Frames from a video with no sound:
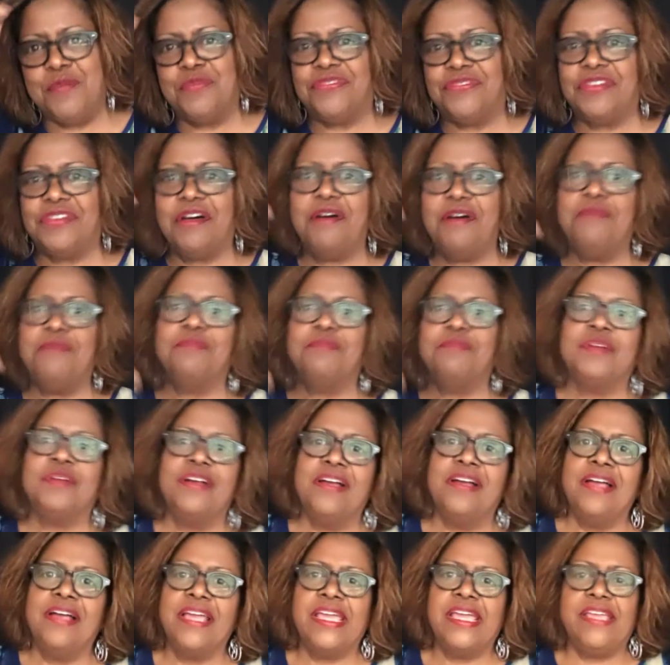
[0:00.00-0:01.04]
So
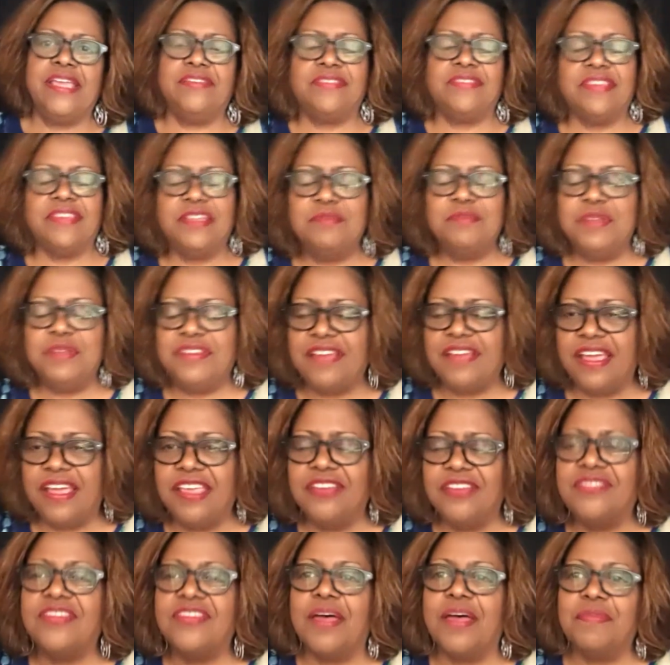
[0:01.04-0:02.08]
he said, let me tell you
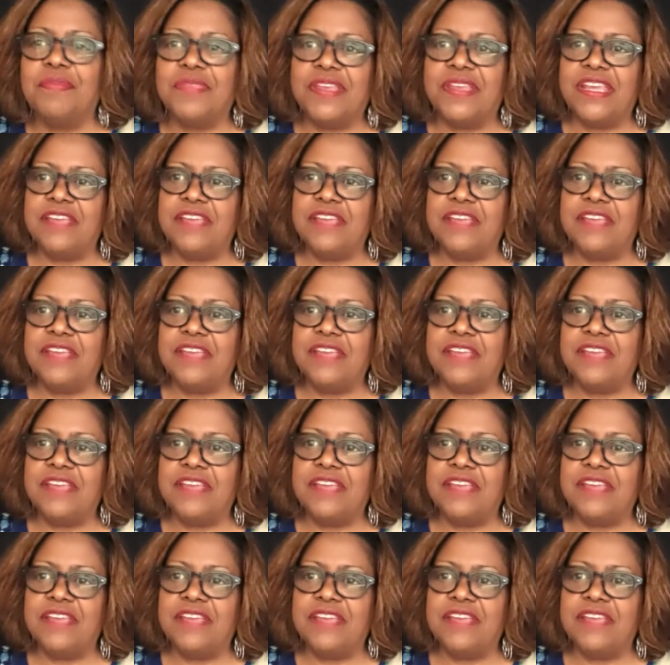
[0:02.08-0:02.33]
something.